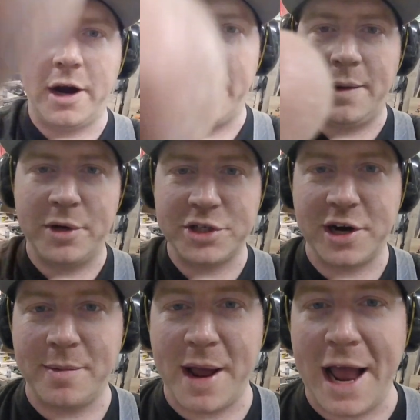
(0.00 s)
Alright, I'm going to
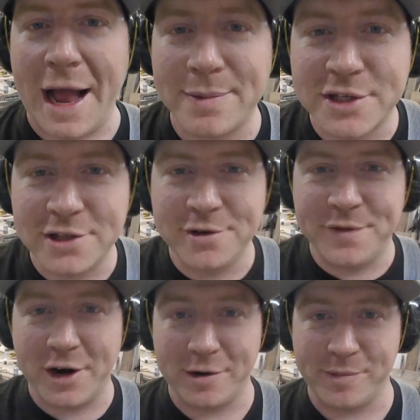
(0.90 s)
try my absolute
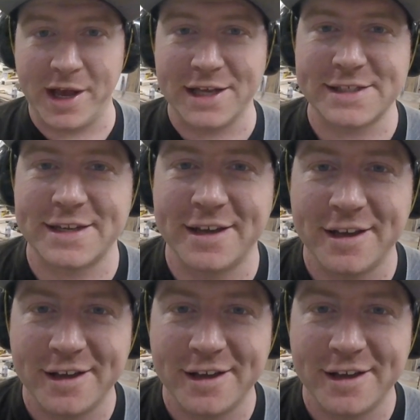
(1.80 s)
very best